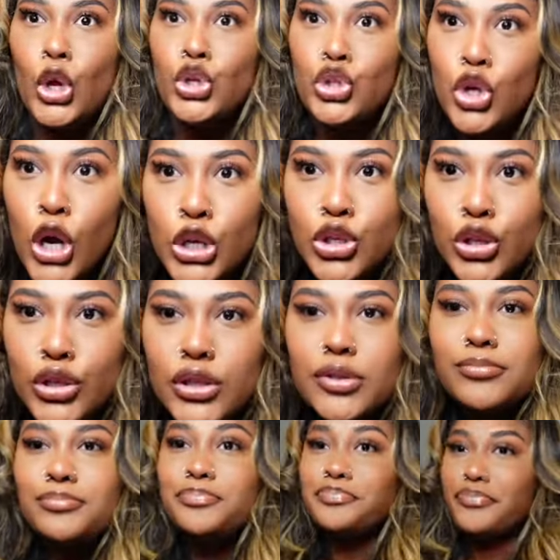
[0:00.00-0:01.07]
Jesus,
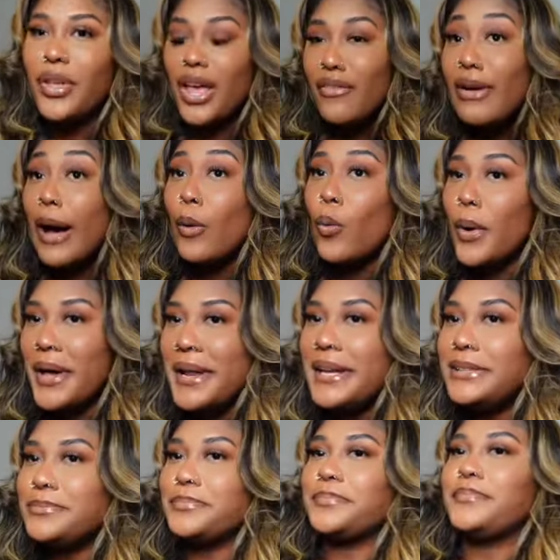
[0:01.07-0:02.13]
if I wet
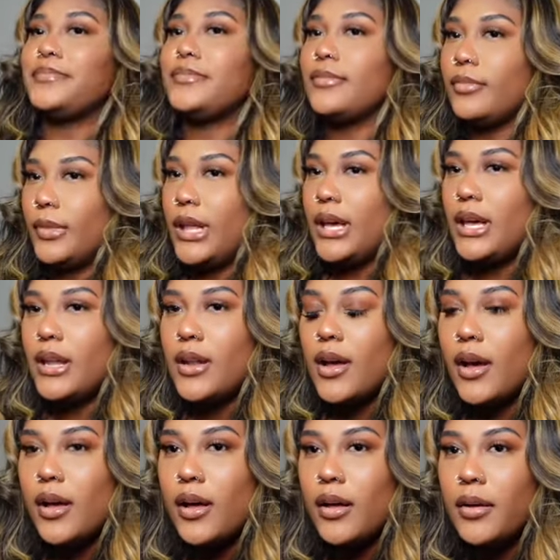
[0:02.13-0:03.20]
it, then
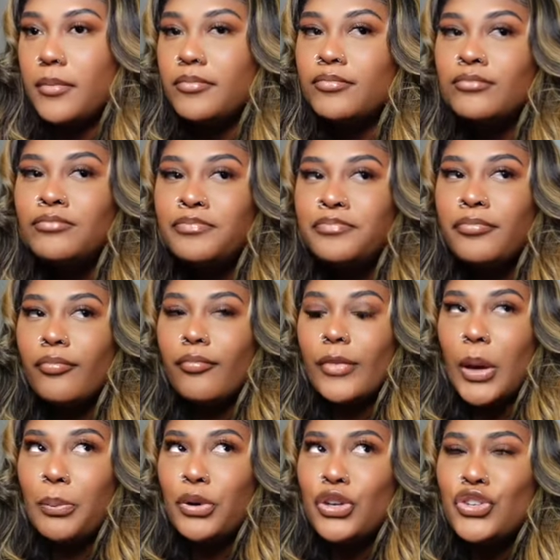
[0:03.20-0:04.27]
I'm
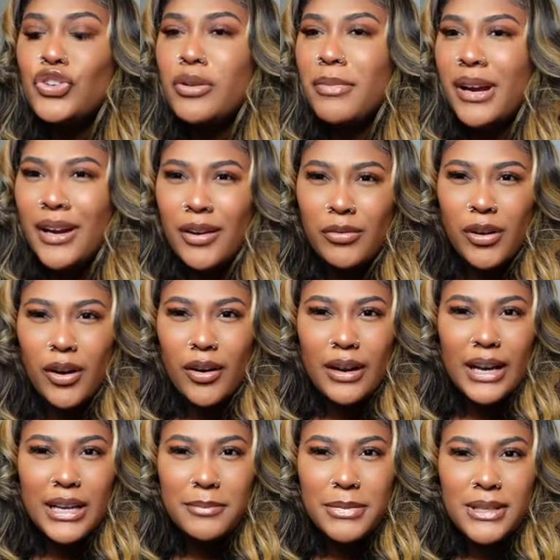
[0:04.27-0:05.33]
pretty sure my hair will all
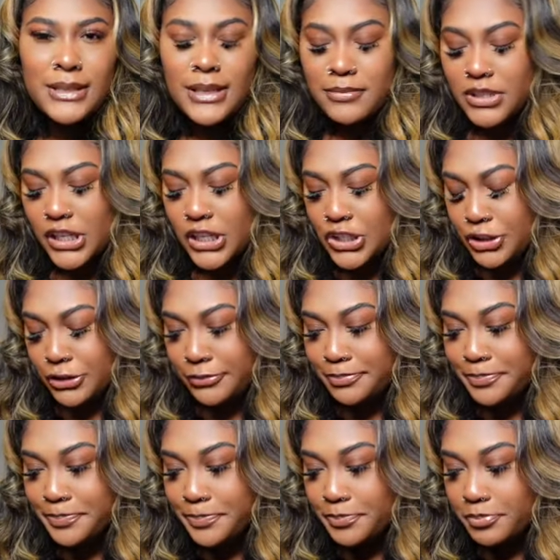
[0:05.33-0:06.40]
kind of be the same texture.
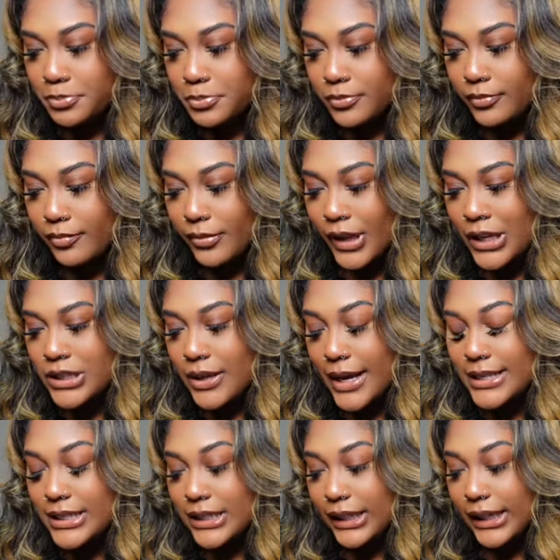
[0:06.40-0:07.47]
So I
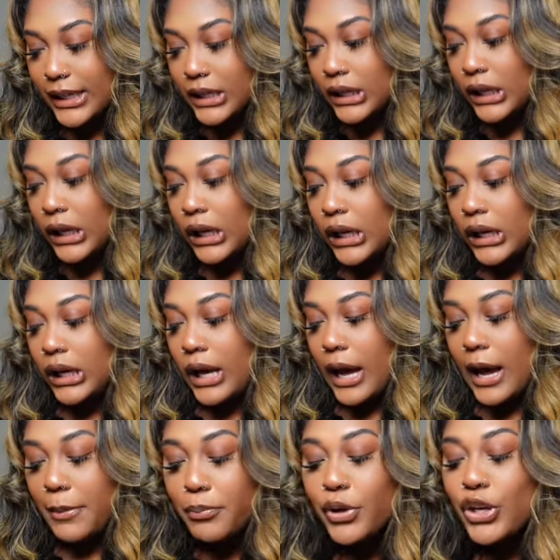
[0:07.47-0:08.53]
did get,
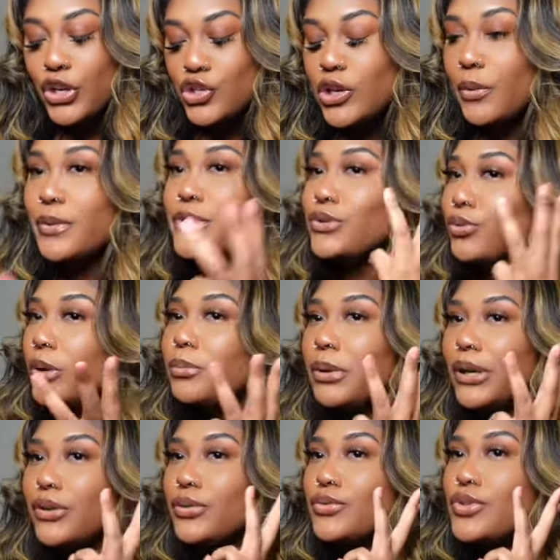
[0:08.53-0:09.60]
I'm pretty sure it was 3
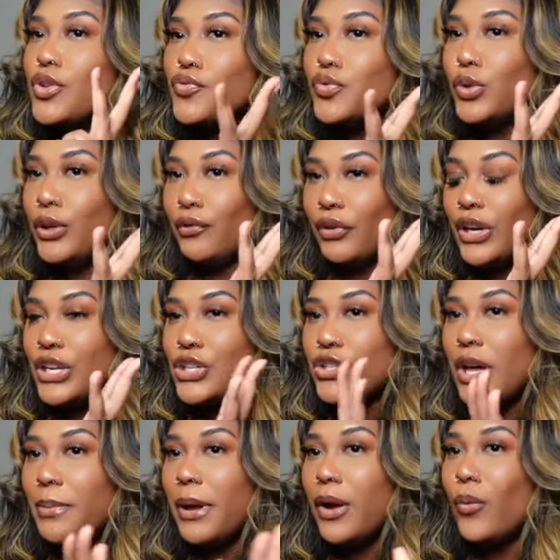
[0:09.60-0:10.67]
bundles of 24 inch.
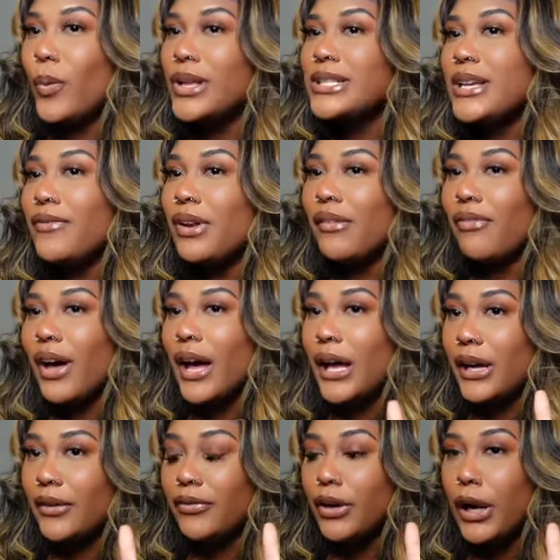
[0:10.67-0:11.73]
So I paid
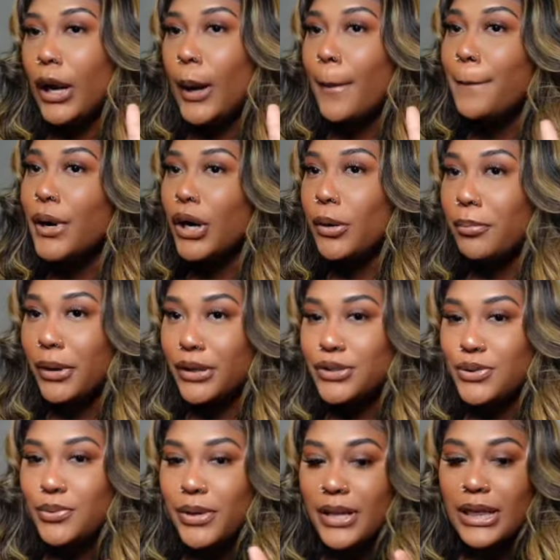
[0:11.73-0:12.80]
$175 per
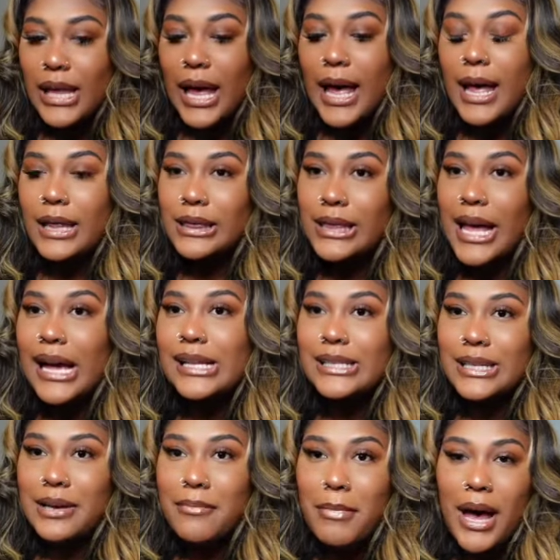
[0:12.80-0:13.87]
bundle, and that locked
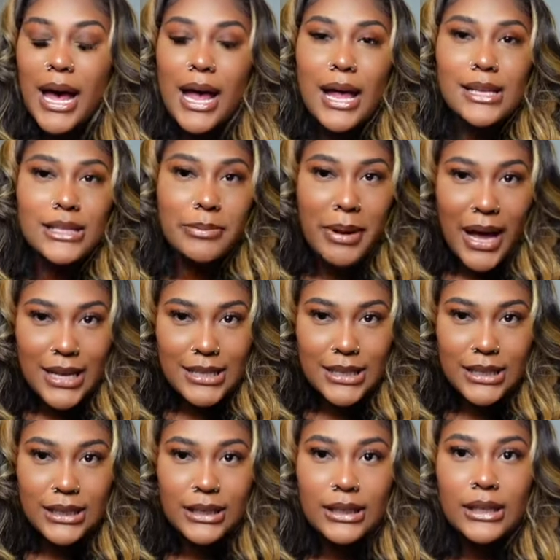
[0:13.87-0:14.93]
in my
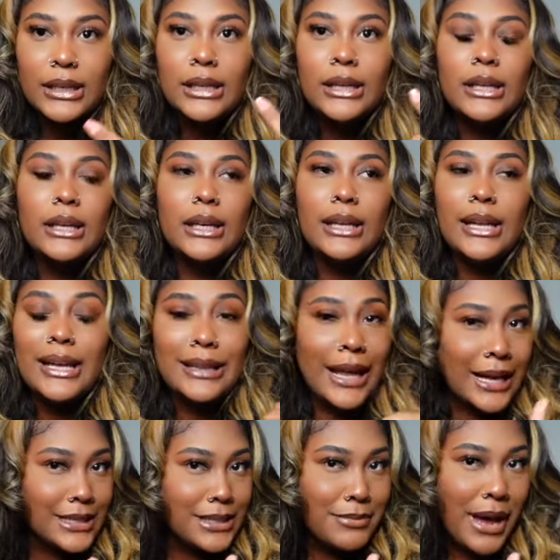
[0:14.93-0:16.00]
deposit and that
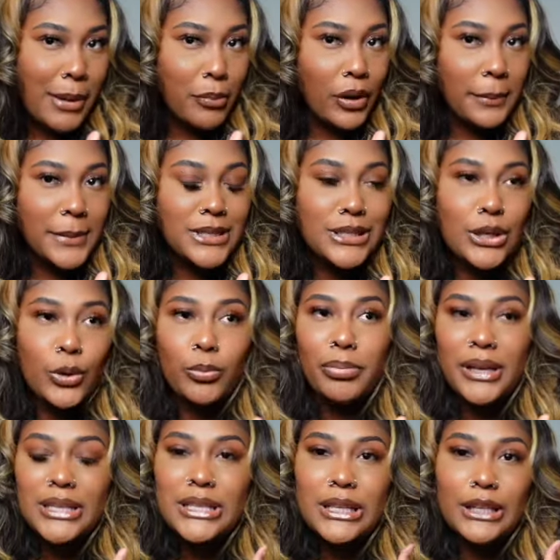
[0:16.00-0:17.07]
locked in my appointment. So
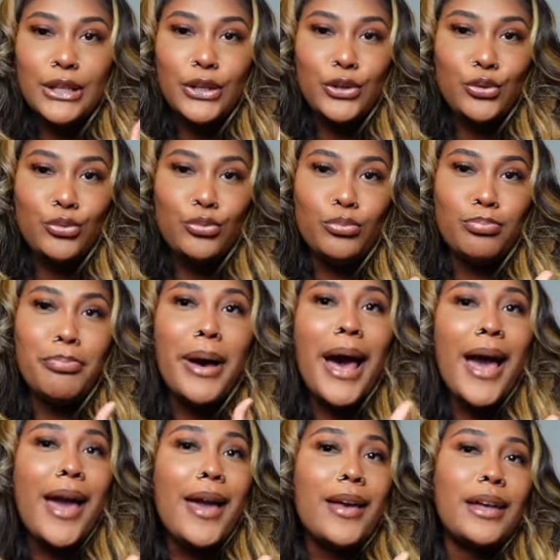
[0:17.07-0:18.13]
basically you
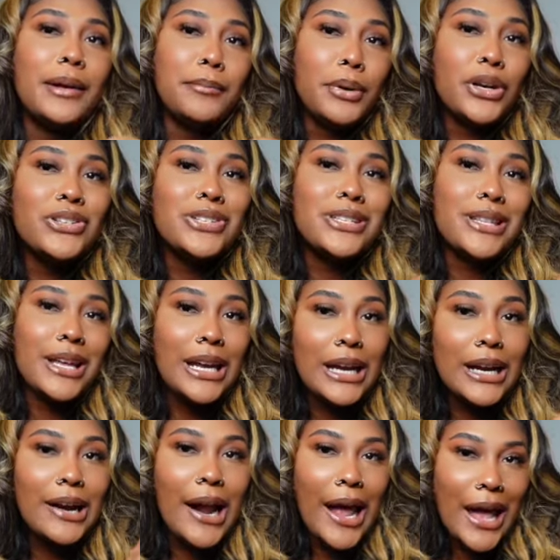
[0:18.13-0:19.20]
buy and purchase the
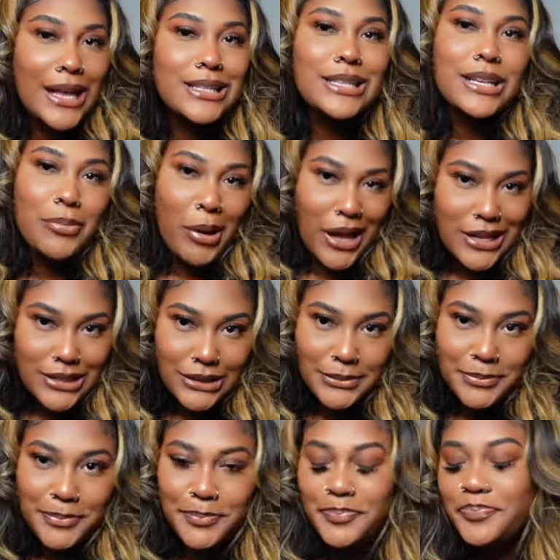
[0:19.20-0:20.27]
hair as a deposit.
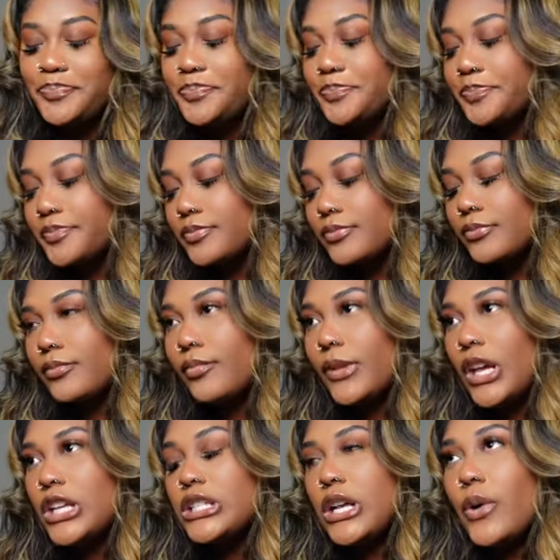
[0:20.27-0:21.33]

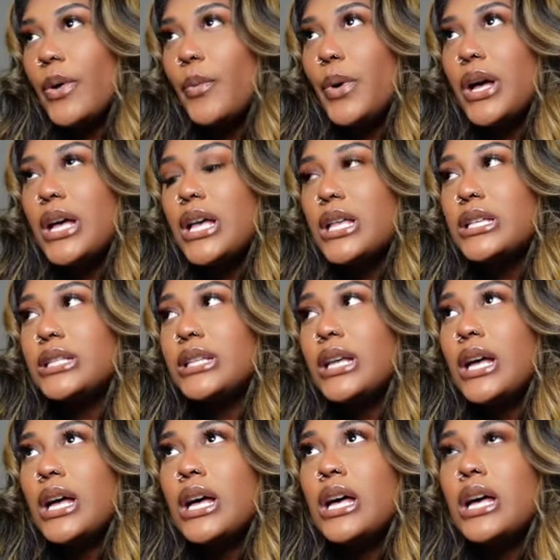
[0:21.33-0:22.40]
So it was,
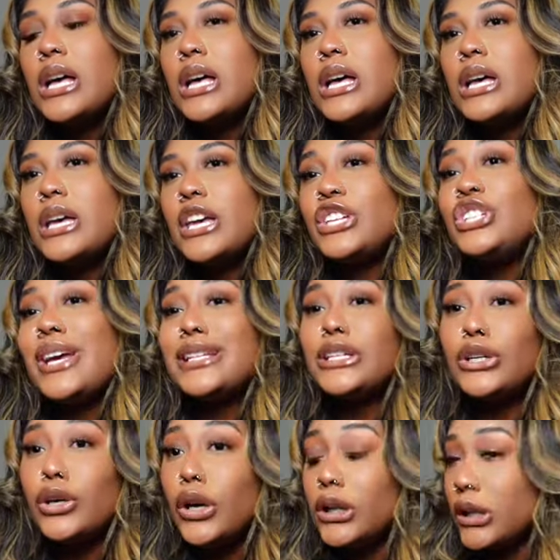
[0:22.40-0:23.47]
and she had to
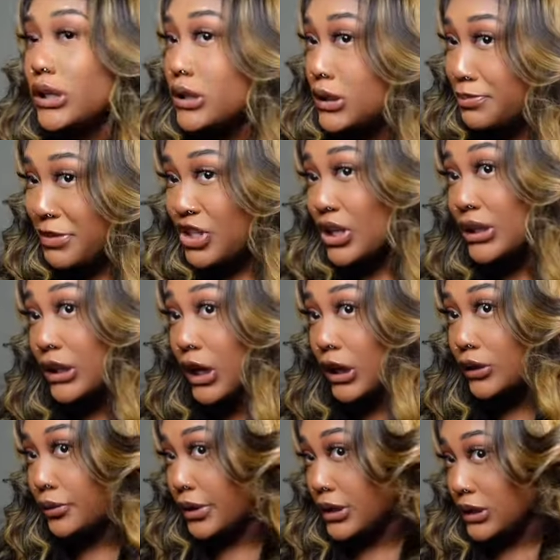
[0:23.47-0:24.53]
curl it. I mean, she had to
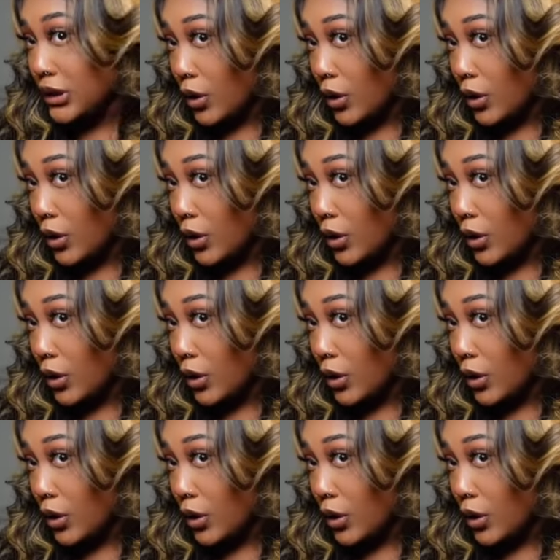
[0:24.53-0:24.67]
color it.